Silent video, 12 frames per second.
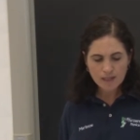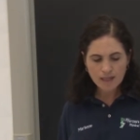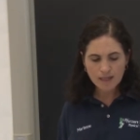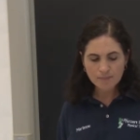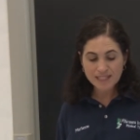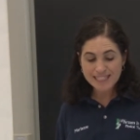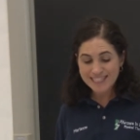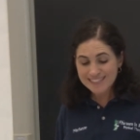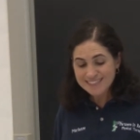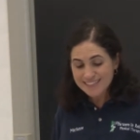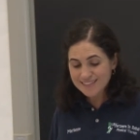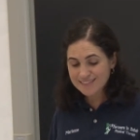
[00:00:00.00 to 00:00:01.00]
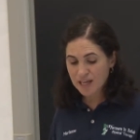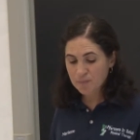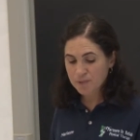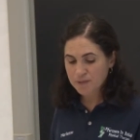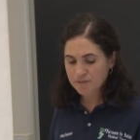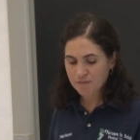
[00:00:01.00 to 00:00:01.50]
Um, an easy
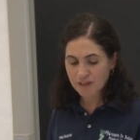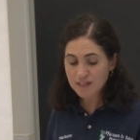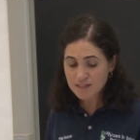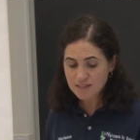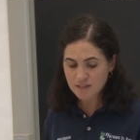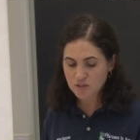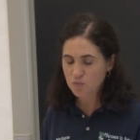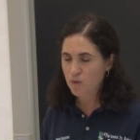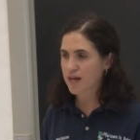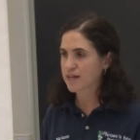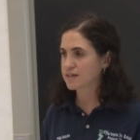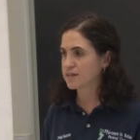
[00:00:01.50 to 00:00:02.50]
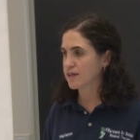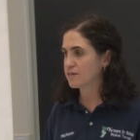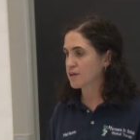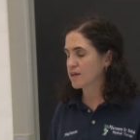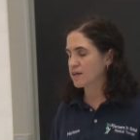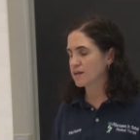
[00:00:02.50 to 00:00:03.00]
example of this is when
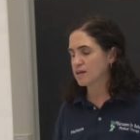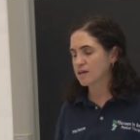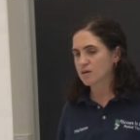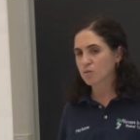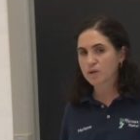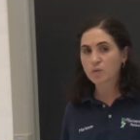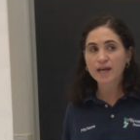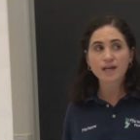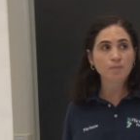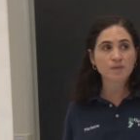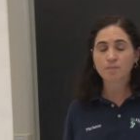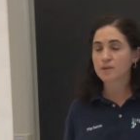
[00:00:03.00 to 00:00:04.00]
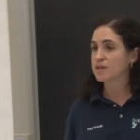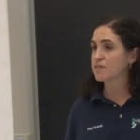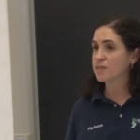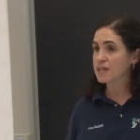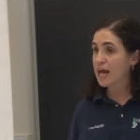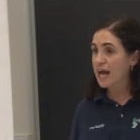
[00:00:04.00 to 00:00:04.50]
it, uh, we wake up in the middle
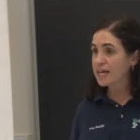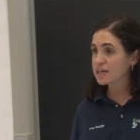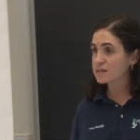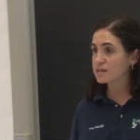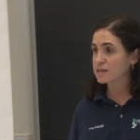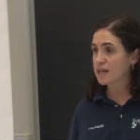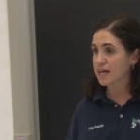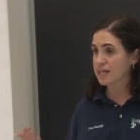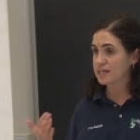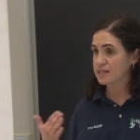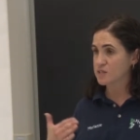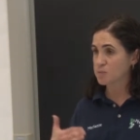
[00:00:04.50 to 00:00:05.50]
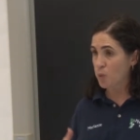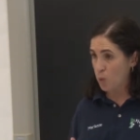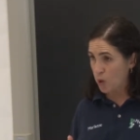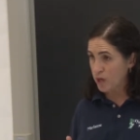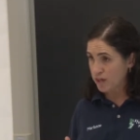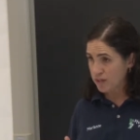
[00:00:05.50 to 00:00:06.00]
of the night, light is
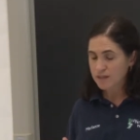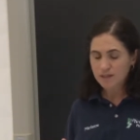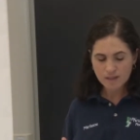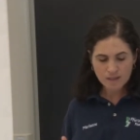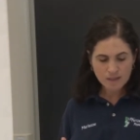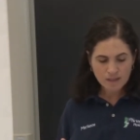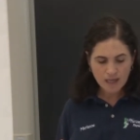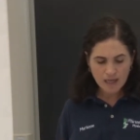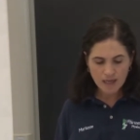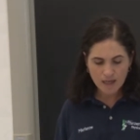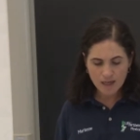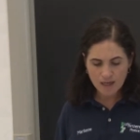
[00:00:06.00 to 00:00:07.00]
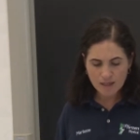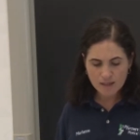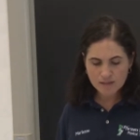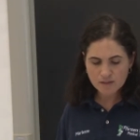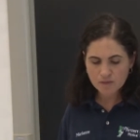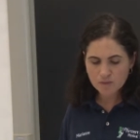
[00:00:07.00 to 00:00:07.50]
poor, uh,
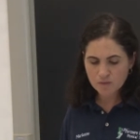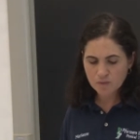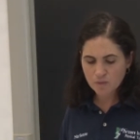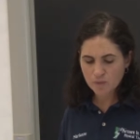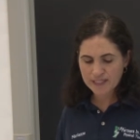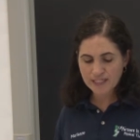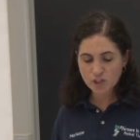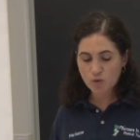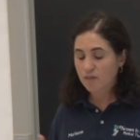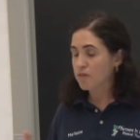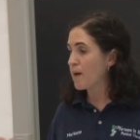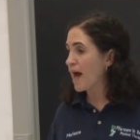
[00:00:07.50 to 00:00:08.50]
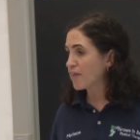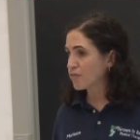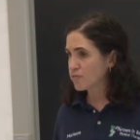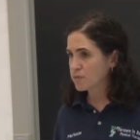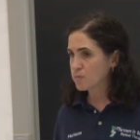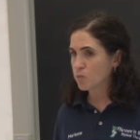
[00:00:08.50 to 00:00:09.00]
we need to go to the
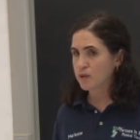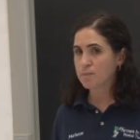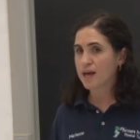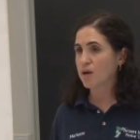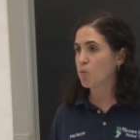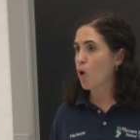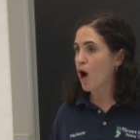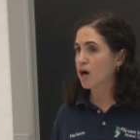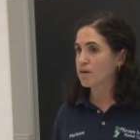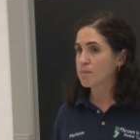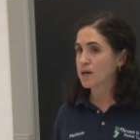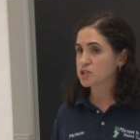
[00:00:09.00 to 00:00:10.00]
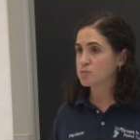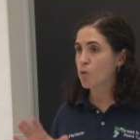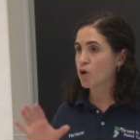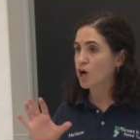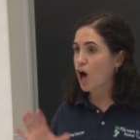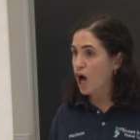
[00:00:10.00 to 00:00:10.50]
bathroom, we may walk much
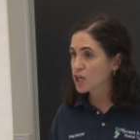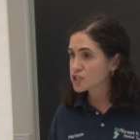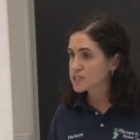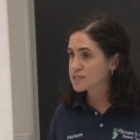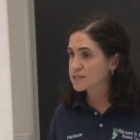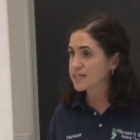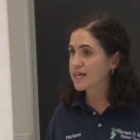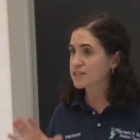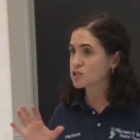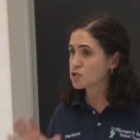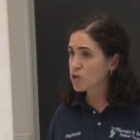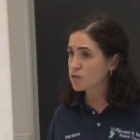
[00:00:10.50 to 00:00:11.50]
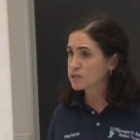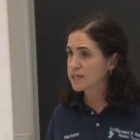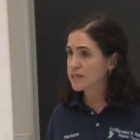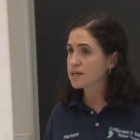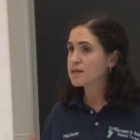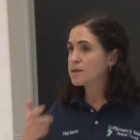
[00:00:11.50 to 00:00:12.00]
more cautiously and
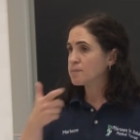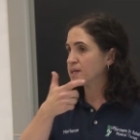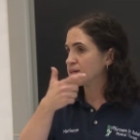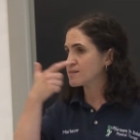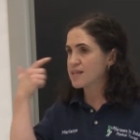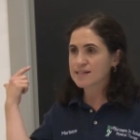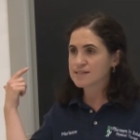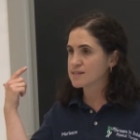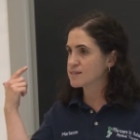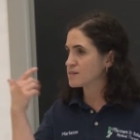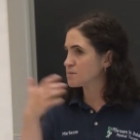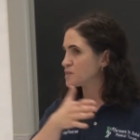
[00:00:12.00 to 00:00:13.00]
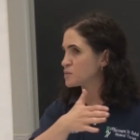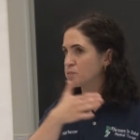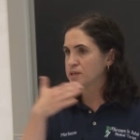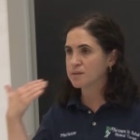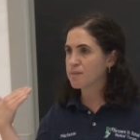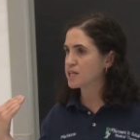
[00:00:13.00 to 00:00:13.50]
slowly because that system is
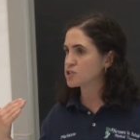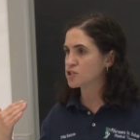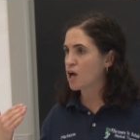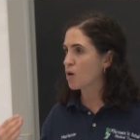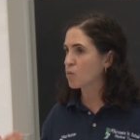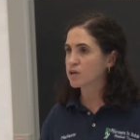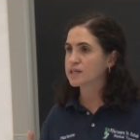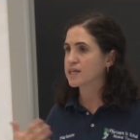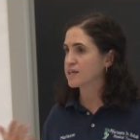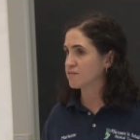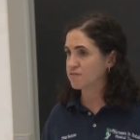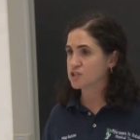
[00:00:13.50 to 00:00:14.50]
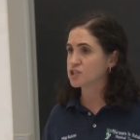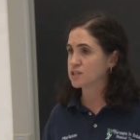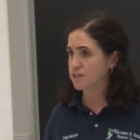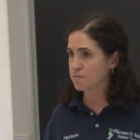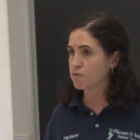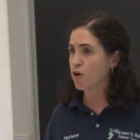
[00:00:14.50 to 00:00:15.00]
pretty much not working
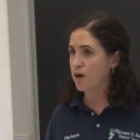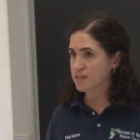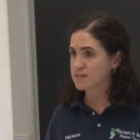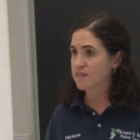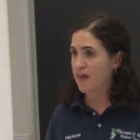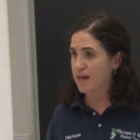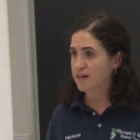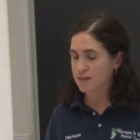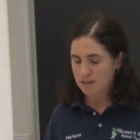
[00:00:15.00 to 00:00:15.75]
efficiently for us then.